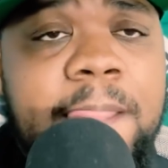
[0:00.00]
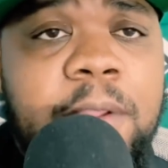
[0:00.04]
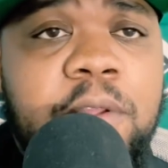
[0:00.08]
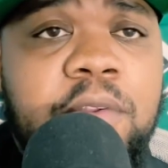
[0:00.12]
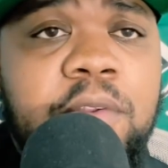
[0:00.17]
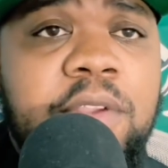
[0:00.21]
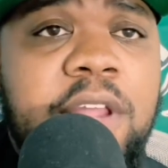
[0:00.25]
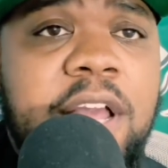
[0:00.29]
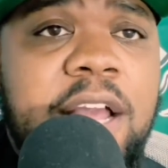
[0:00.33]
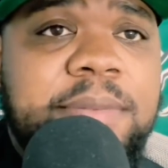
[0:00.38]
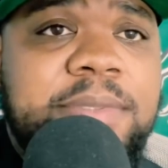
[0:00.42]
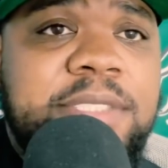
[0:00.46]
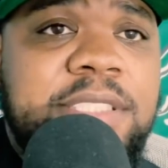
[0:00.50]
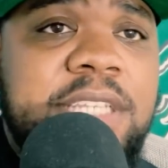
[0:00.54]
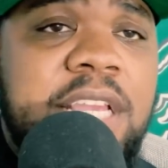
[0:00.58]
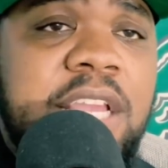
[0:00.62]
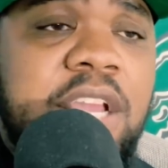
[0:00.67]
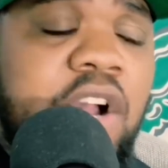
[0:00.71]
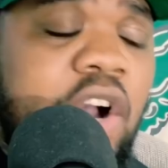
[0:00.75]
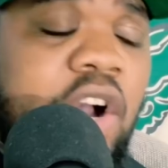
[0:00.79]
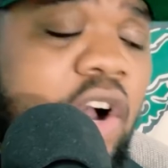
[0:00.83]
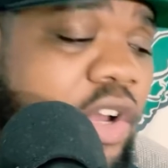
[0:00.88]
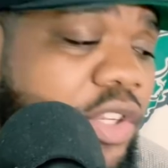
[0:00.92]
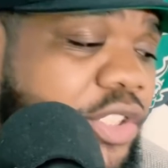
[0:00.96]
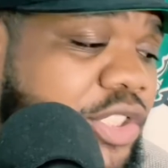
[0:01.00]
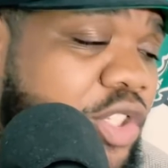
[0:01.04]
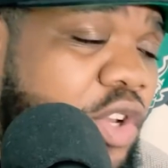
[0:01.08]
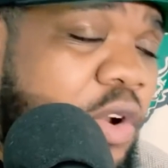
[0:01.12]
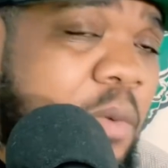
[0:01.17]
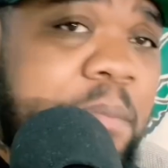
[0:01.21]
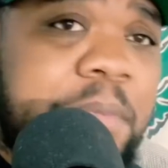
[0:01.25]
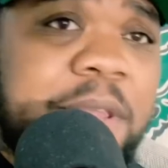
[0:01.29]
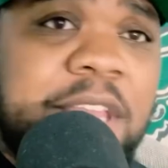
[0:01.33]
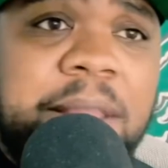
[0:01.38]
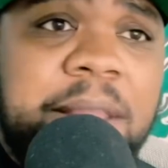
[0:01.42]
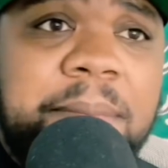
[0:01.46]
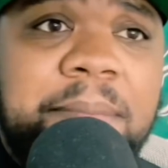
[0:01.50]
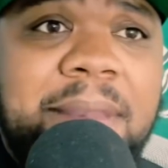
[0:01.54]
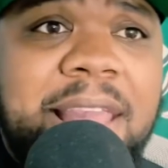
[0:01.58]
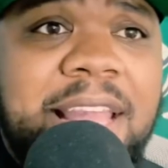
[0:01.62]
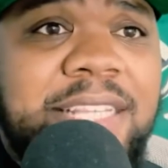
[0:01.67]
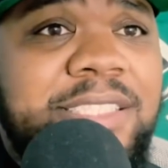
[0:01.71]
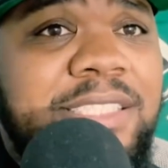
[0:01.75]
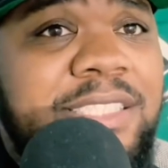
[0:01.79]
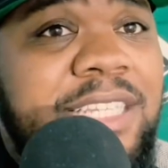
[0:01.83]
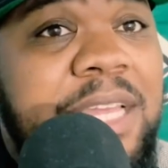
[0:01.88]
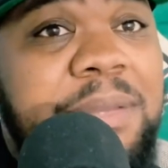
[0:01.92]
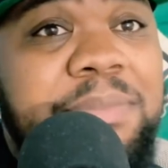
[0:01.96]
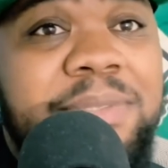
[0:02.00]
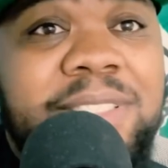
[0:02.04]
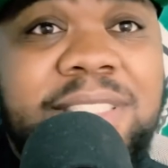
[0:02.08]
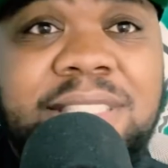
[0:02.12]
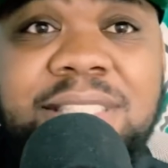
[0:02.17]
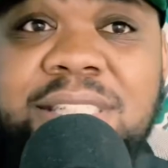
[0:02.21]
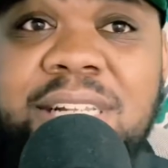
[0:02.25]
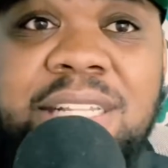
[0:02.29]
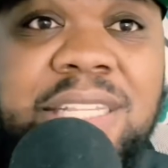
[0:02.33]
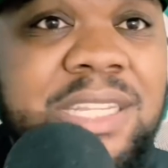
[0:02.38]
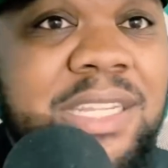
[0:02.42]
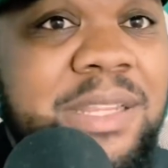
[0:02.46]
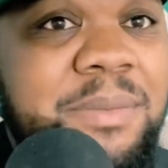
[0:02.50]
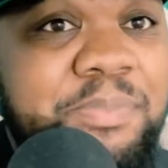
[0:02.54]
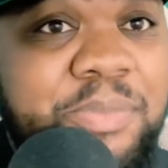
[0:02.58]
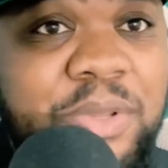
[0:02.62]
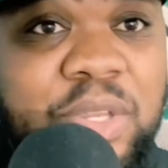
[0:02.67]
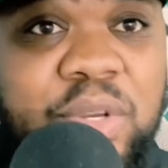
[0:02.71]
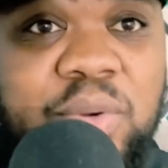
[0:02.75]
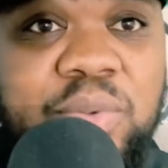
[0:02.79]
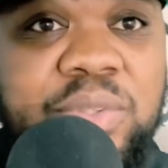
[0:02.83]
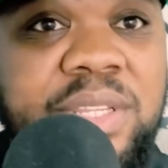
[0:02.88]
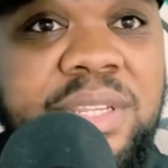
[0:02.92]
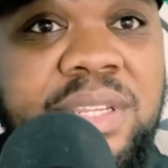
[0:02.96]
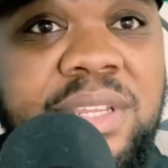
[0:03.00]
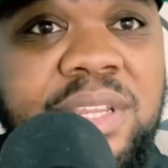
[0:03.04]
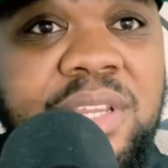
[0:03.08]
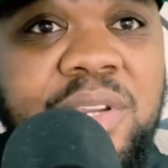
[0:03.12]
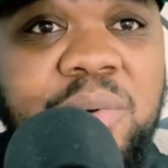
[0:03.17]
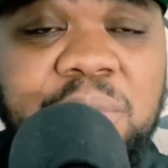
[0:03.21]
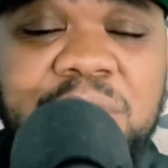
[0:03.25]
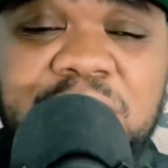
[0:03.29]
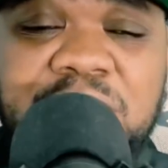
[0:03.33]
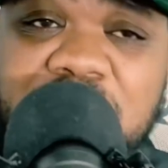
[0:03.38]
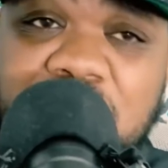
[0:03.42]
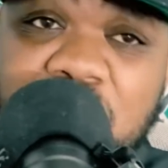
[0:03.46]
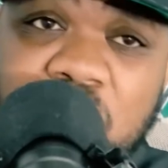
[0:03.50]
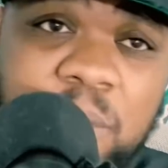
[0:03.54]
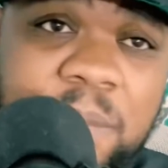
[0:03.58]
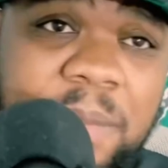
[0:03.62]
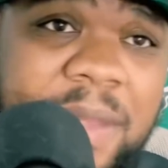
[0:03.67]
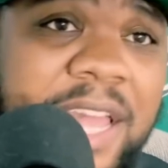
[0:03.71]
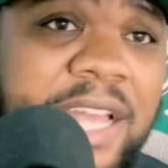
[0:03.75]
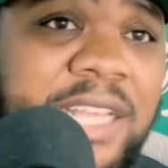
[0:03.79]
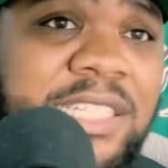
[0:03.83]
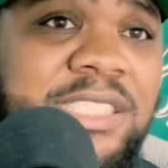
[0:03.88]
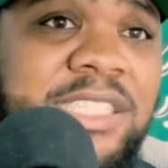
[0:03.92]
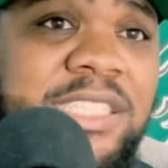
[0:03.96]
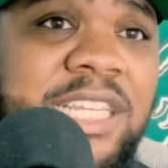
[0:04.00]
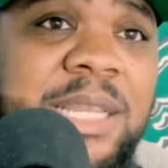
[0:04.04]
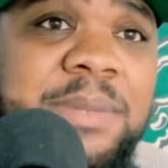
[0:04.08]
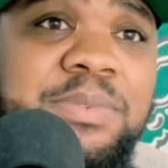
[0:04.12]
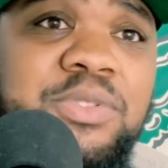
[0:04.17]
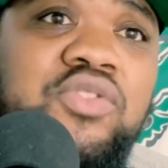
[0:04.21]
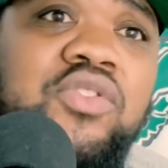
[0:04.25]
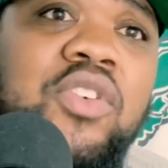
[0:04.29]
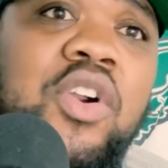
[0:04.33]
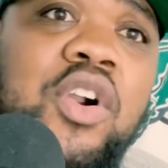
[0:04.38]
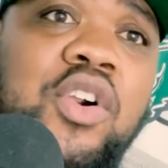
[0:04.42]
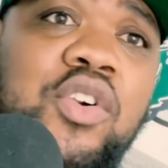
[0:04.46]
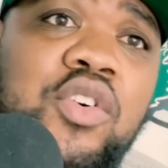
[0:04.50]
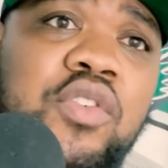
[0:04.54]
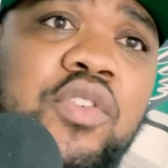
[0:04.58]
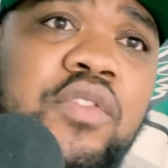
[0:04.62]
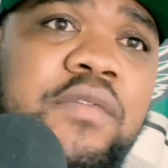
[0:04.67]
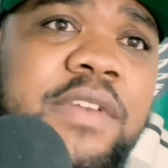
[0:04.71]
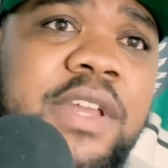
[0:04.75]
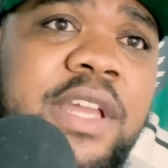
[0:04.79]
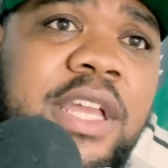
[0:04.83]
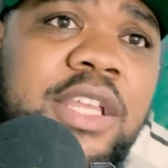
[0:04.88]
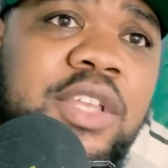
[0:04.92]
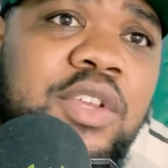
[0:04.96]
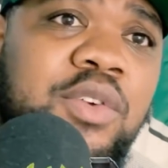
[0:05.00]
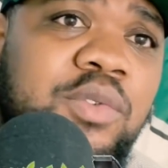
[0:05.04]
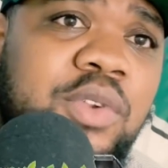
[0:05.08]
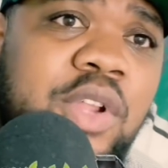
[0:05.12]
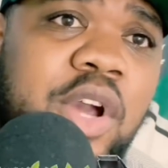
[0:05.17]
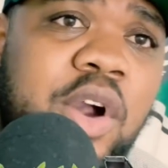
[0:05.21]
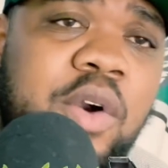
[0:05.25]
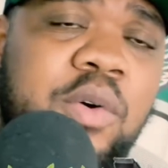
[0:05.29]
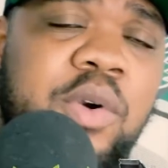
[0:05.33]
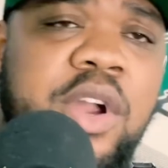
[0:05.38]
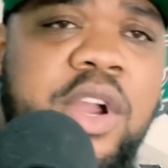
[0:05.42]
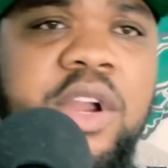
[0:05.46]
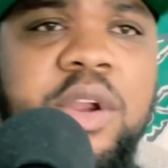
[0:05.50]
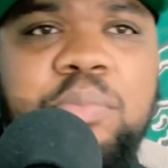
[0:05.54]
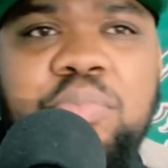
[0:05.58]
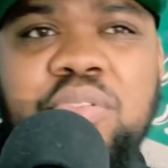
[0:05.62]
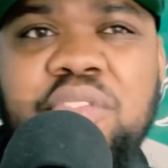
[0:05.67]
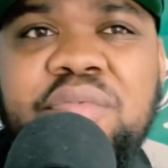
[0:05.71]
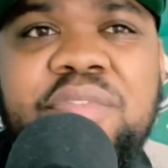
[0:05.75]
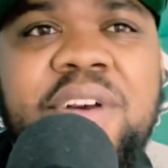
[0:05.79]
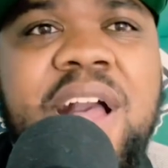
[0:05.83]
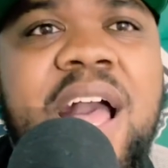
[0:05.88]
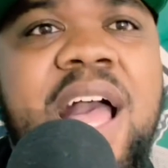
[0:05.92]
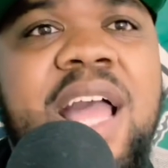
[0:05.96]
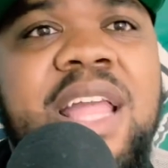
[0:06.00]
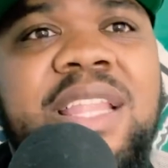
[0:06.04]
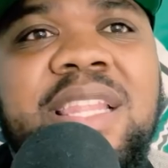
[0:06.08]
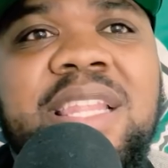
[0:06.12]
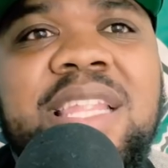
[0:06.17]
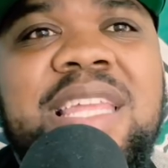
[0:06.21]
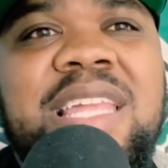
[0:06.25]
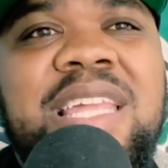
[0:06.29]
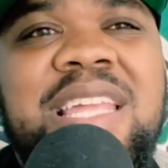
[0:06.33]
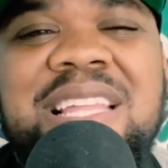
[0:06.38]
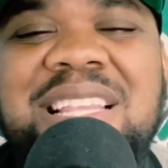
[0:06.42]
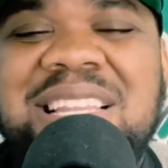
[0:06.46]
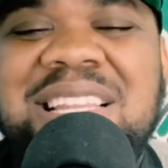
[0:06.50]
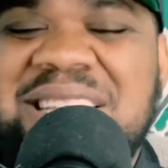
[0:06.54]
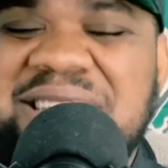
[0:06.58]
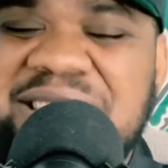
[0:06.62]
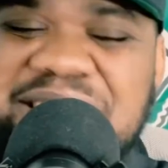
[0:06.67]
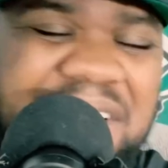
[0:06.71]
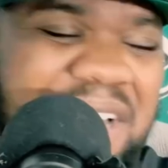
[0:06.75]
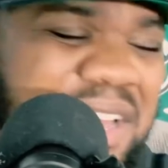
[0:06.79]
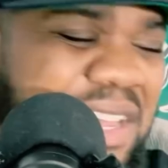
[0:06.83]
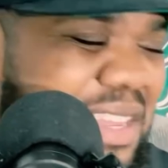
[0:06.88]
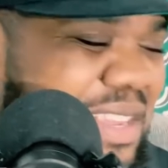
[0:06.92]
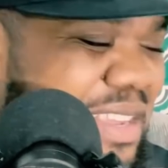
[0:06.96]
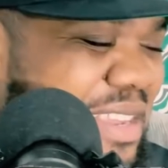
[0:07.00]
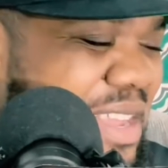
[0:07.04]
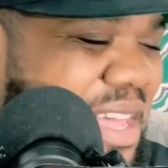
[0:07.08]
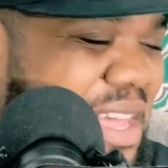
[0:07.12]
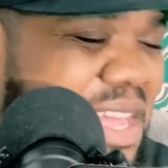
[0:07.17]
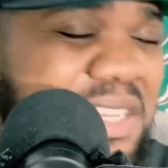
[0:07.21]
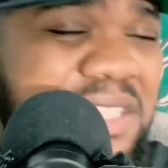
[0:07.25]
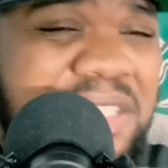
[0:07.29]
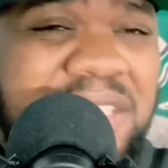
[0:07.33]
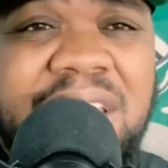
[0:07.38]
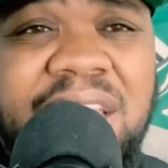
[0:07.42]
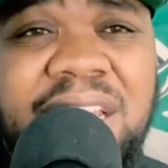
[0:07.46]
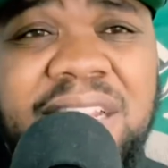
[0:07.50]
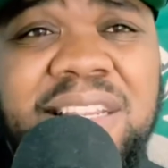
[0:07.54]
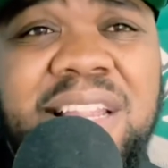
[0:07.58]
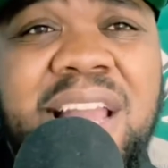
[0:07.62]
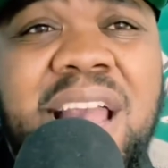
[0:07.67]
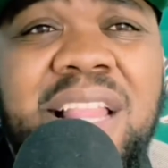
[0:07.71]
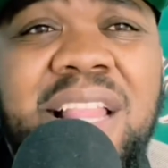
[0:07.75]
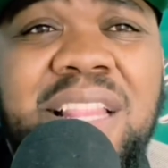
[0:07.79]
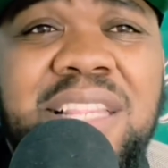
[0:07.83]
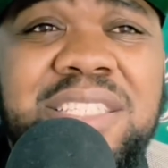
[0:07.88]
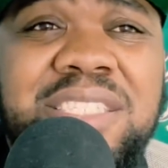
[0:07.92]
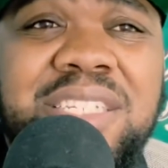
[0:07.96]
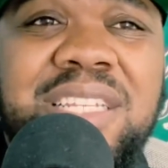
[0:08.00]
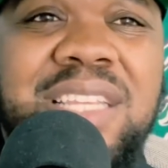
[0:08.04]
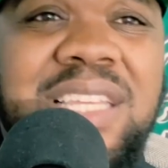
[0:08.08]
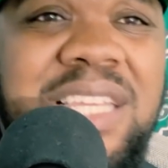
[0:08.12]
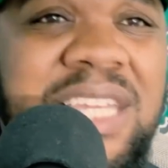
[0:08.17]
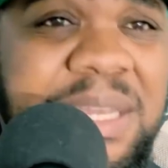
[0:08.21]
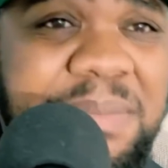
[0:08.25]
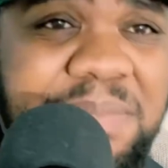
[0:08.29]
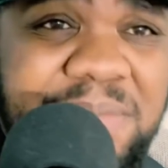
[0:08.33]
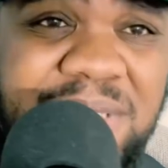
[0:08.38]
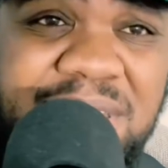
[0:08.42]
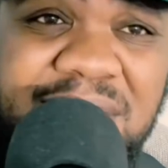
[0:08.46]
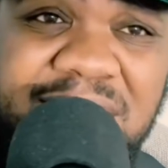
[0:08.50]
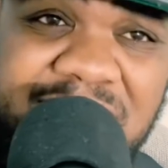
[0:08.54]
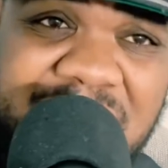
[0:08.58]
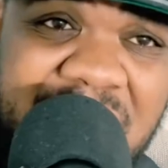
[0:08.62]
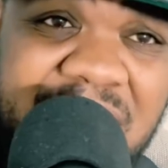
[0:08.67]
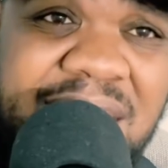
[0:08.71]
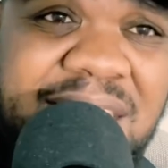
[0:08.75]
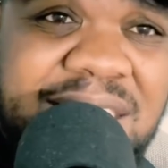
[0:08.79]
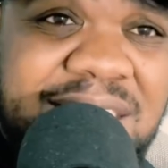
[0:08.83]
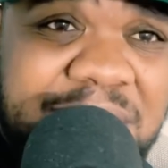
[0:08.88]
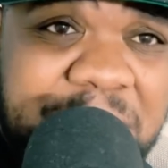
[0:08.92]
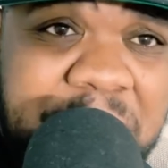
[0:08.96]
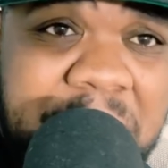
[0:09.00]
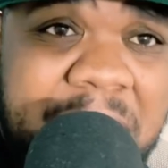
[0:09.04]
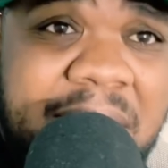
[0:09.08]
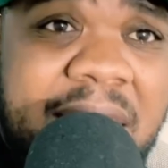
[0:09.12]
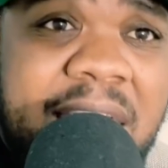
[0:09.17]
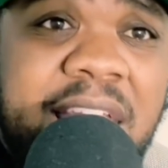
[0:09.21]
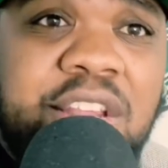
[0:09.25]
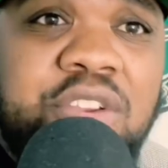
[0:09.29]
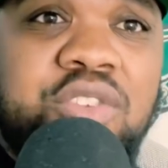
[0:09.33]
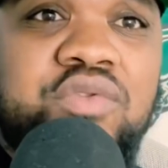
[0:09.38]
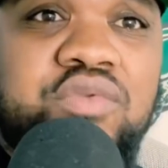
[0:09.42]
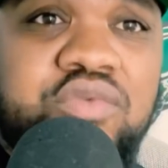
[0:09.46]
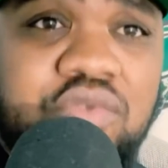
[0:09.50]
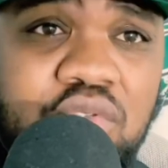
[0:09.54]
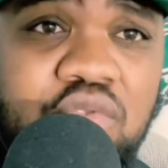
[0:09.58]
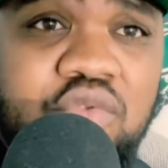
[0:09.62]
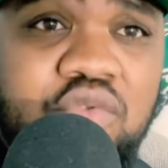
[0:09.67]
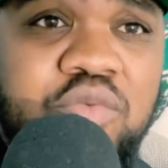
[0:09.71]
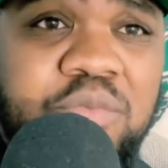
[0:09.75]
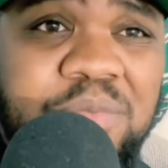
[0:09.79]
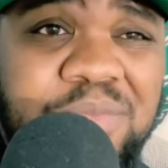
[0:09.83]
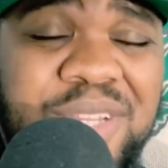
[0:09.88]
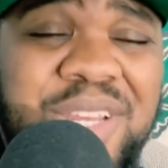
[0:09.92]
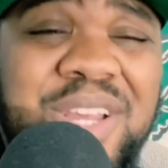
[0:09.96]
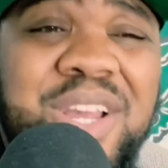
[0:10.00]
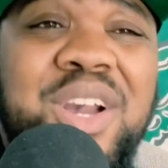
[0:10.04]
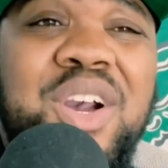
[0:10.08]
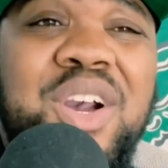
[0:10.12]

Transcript: You know what I'm saying? Also, big Manscaped still in the building. We still Manscaped strong over here, you know, providing leading cutting-edge technology to keep today's man groomed.